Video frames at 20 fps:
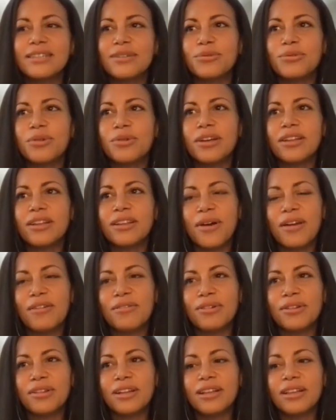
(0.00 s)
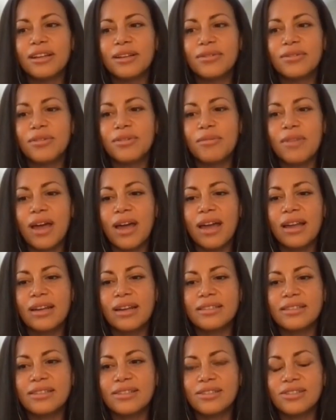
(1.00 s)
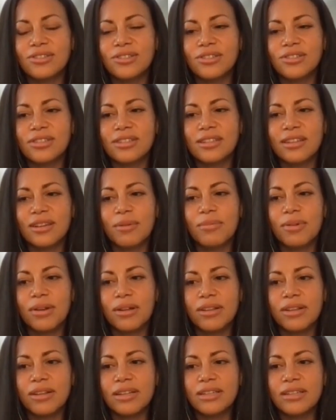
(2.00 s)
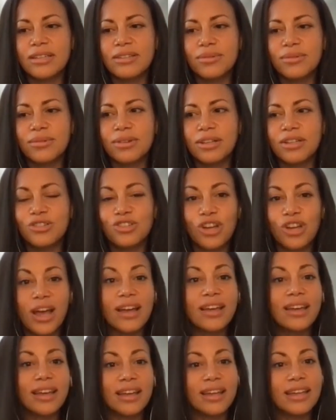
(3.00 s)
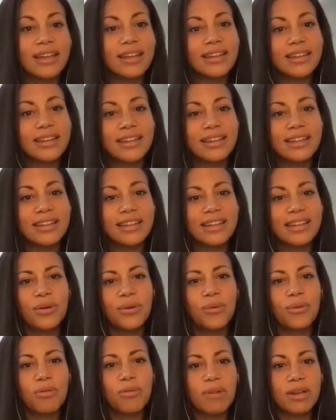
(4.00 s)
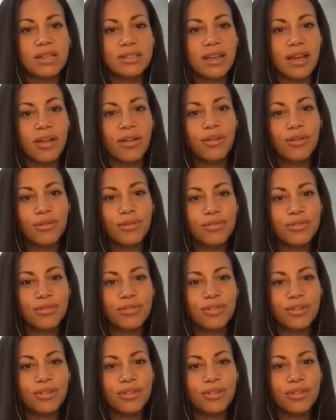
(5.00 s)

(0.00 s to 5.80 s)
And what I've really gleaned from that is this just ability to really check in with myself.